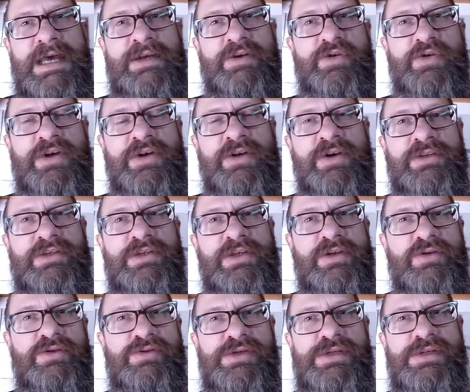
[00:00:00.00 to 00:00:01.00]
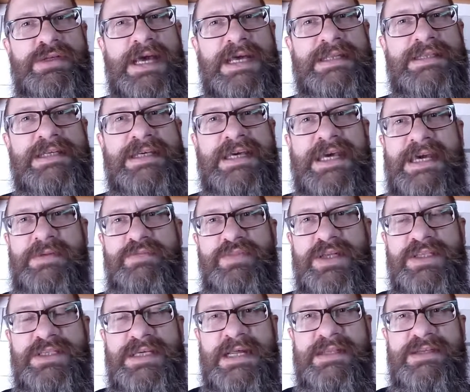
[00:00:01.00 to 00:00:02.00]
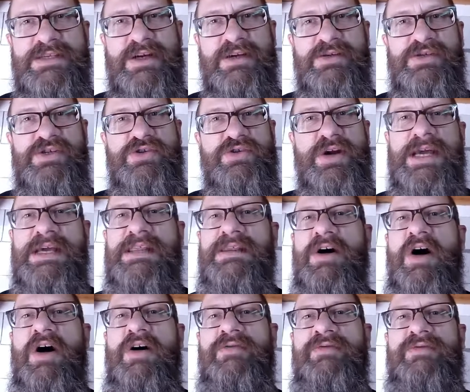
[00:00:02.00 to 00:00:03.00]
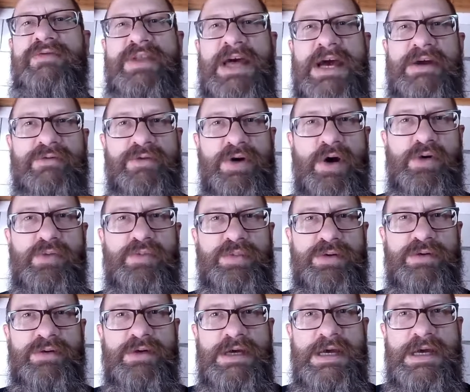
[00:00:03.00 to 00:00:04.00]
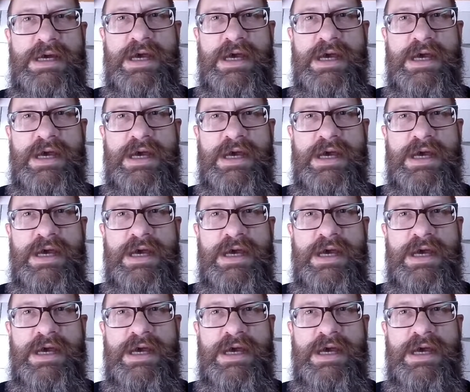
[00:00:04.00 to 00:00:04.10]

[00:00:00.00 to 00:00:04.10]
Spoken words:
in order not to lose it and to keep the tensile strength of that rope.